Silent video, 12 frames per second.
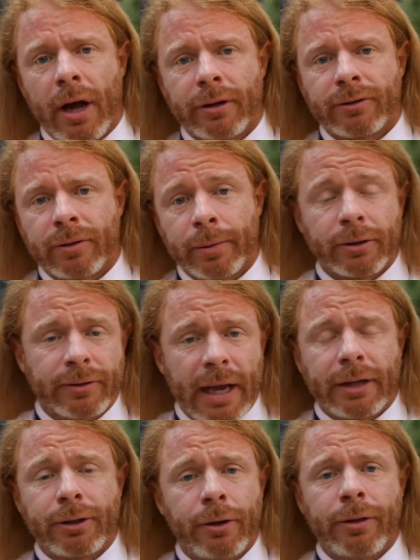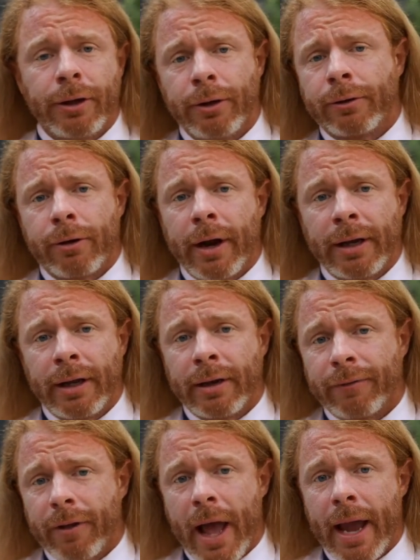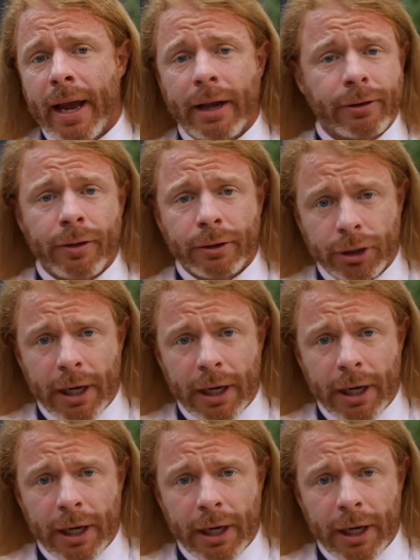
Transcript: customers tattoo the Ukrainian flag onto their